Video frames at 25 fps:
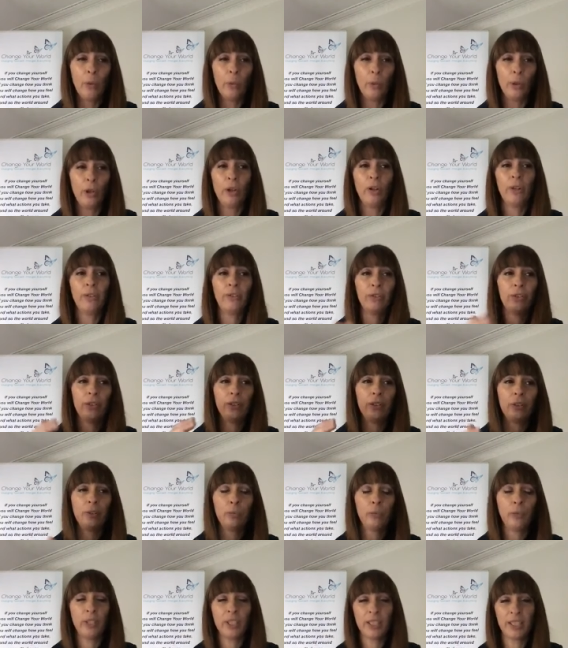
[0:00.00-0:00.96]
we
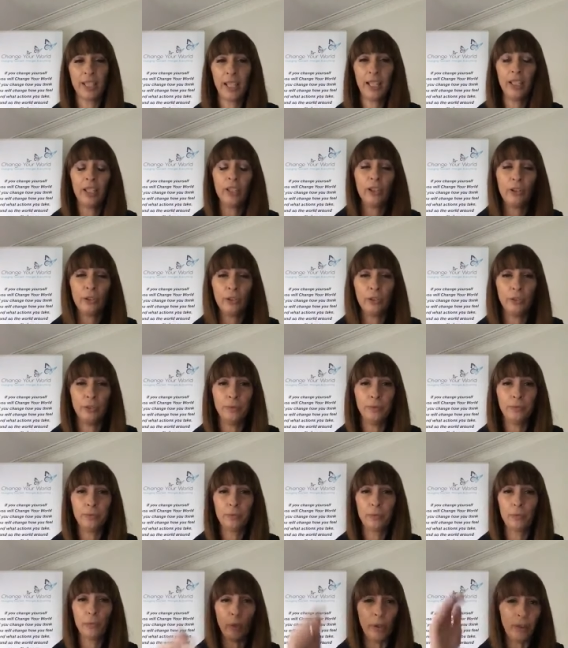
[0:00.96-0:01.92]
often we set a goal.
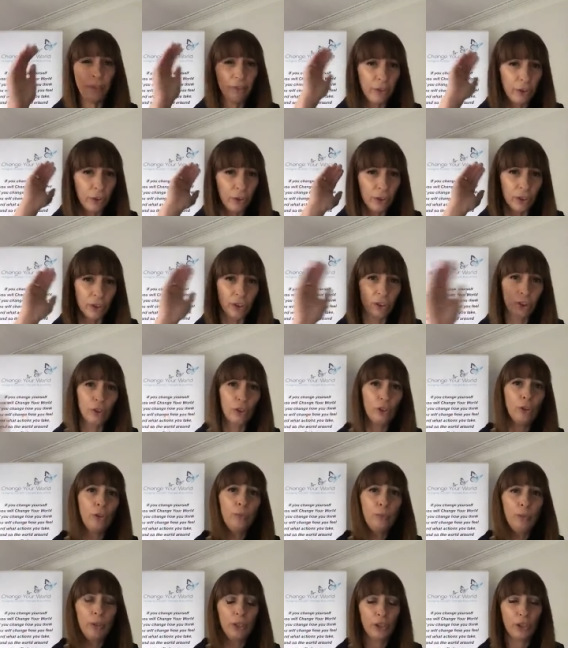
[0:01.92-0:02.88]
We focus
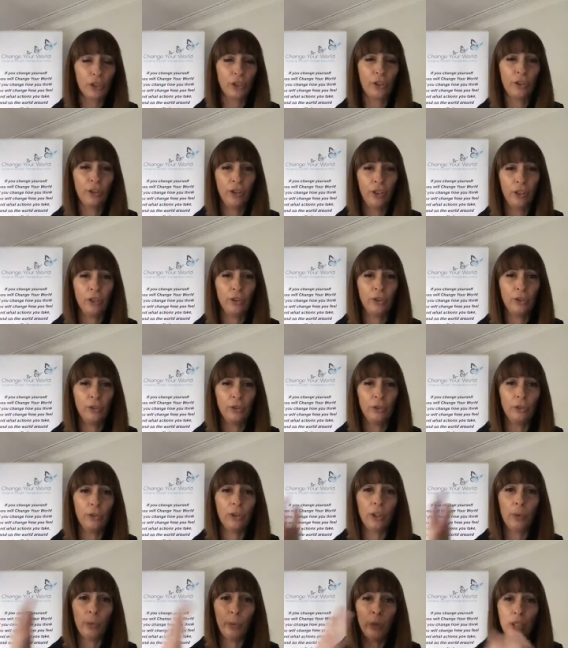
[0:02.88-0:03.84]
so much on the
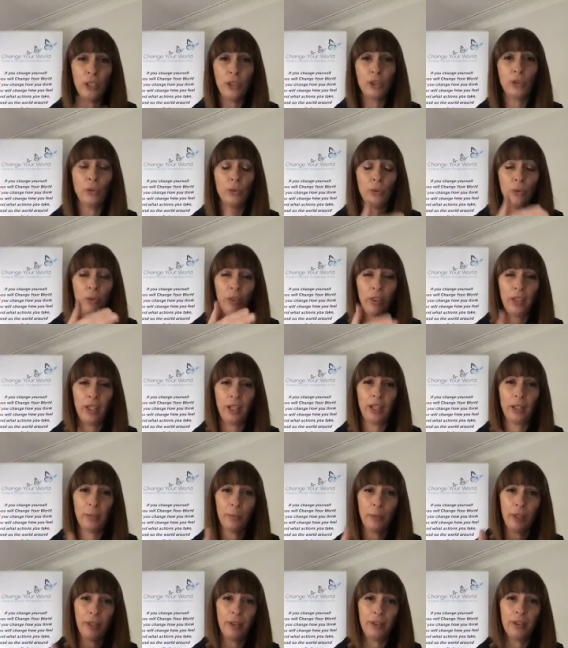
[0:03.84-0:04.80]
goal that we don't think
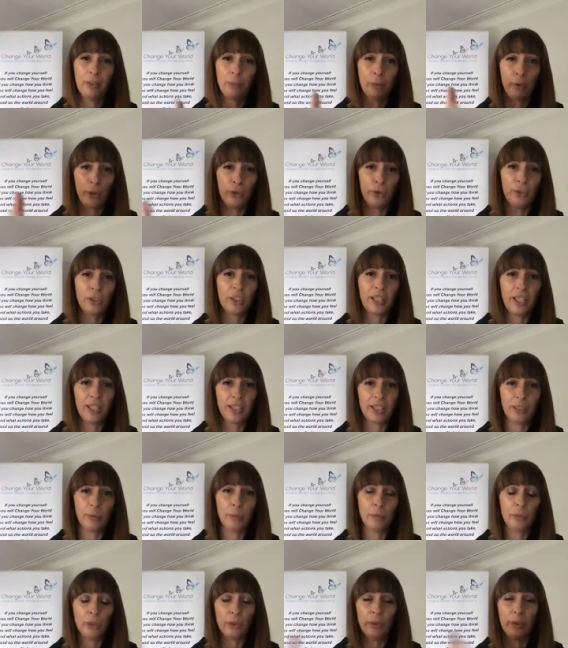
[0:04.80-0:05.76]
about the process
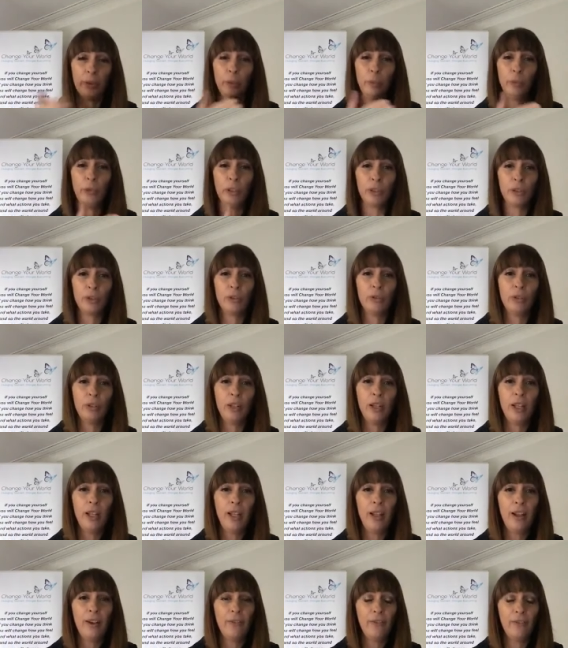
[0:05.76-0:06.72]
in between. We don't
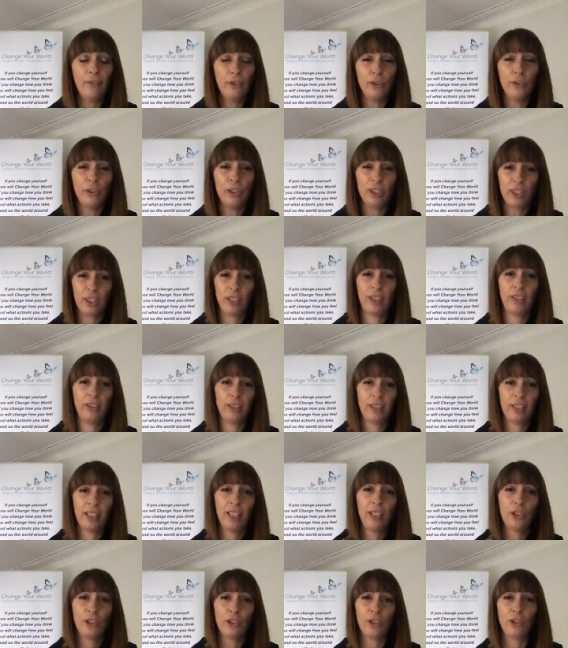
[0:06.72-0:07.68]
focus our
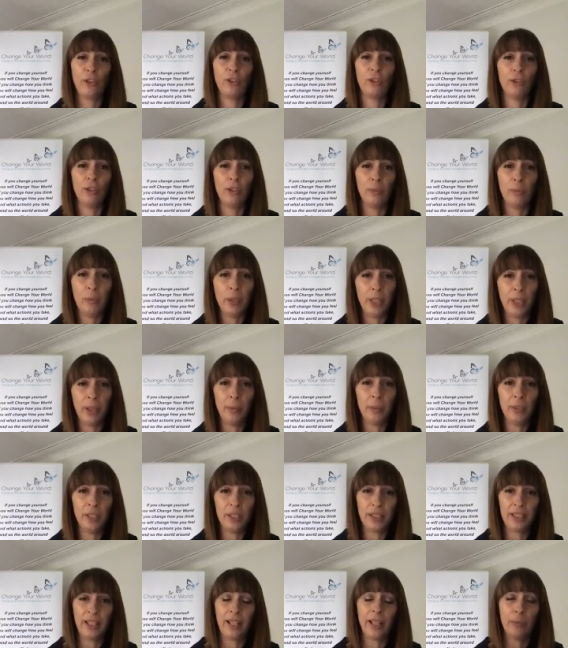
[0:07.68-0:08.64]
attention on the
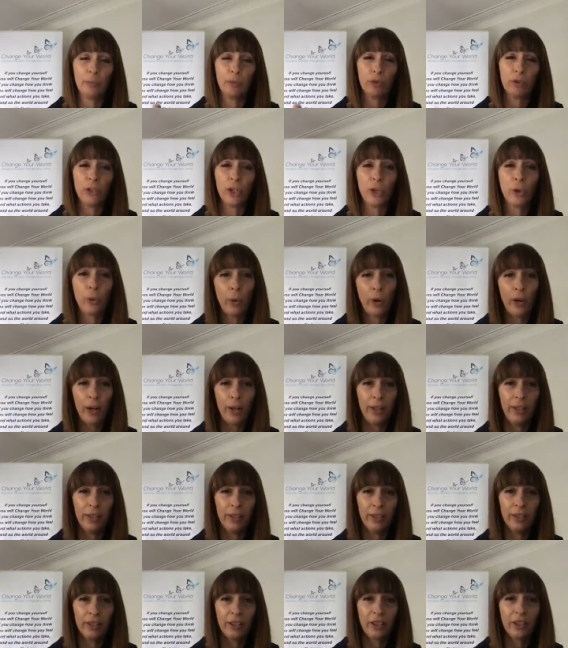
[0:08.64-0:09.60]
baby steps
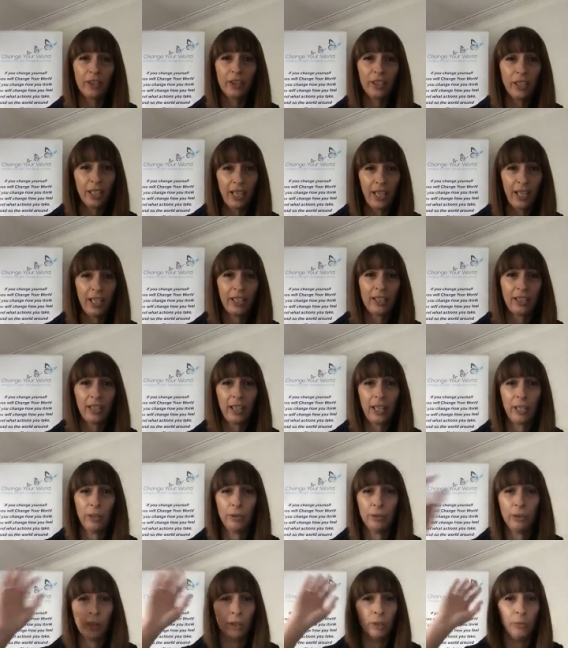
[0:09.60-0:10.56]
required to get to that
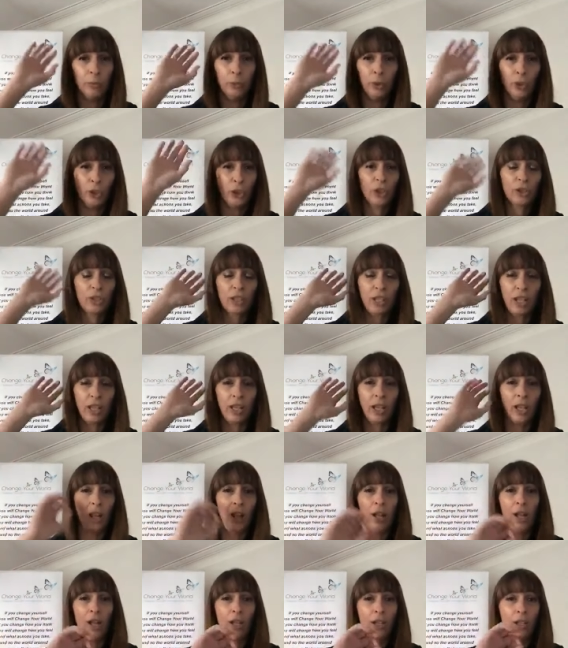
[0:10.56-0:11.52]
outcome. We're just like,
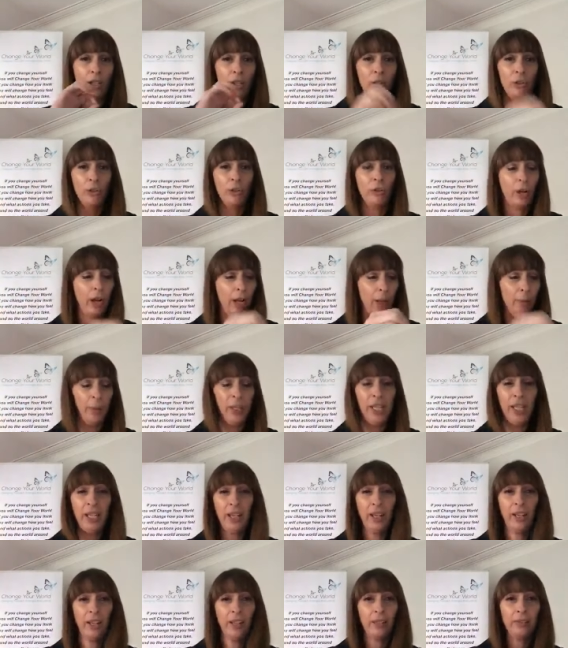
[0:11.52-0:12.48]
you know, I'm
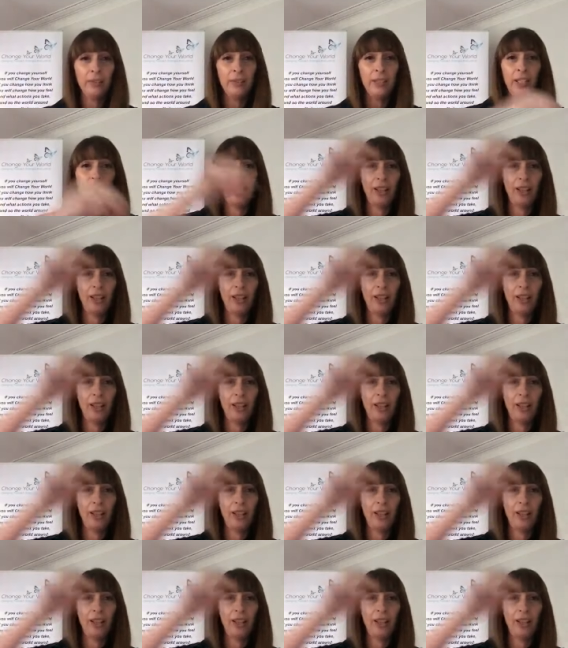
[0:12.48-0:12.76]
here.